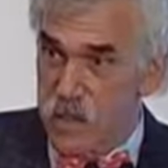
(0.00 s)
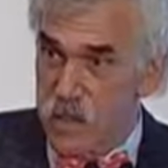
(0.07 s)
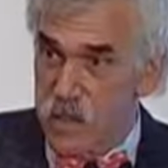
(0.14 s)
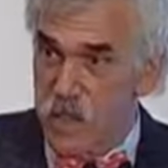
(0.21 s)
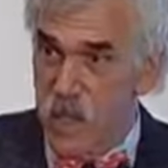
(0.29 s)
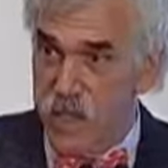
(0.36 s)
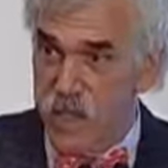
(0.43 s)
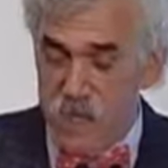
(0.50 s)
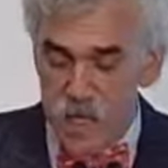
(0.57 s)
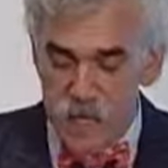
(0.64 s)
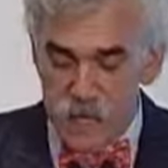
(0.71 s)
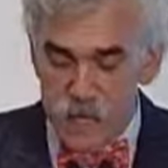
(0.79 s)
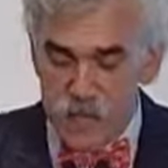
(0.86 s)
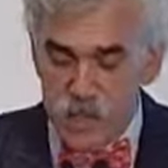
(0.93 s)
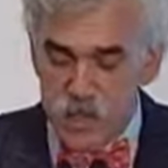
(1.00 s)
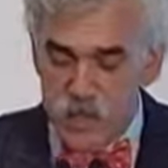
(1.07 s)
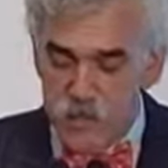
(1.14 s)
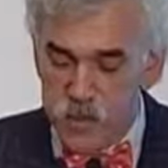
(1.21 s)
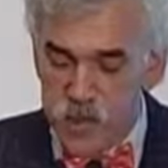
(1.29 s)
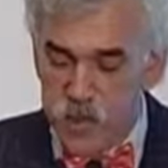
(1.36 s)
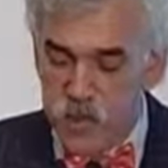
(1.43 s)
in IDF, she
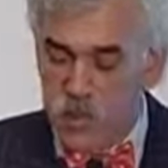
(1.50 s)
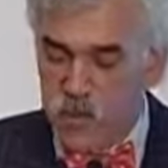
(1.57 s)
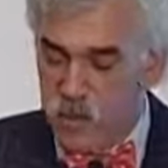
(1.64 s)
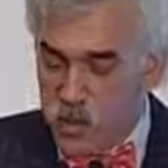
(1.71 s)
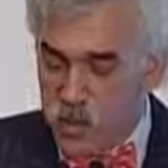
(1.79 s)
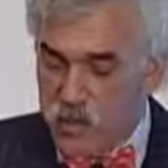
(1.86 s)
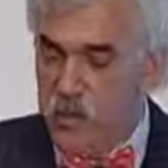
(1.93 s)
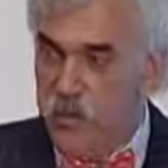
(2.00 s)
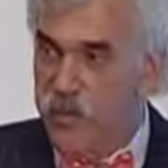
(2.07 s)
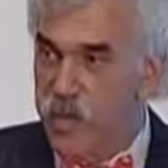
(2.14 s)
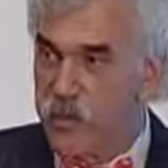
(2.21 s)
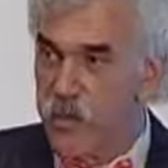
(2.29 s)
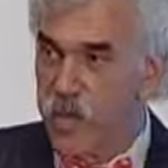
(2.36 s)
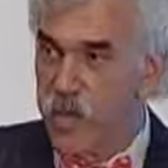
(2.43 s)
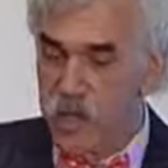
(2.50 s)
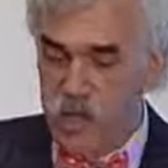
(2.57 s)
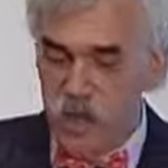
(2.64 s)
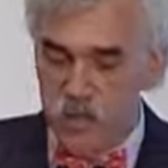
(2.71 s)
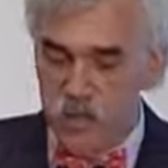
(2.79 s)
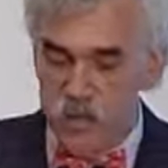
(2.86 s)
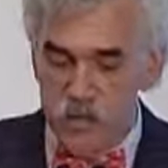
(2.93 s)
completed her law degree at
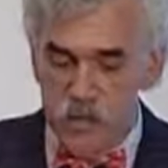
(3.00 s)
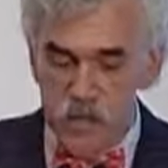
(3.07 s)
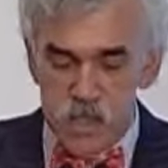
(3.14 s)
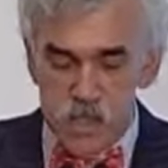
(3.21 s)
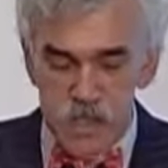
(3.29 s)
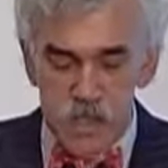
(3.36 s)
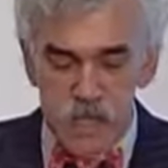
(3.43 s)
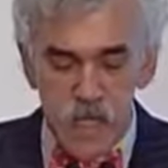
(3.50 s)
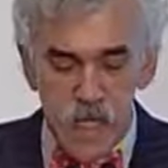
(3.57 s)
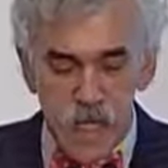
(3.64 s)
Bar-Ilan University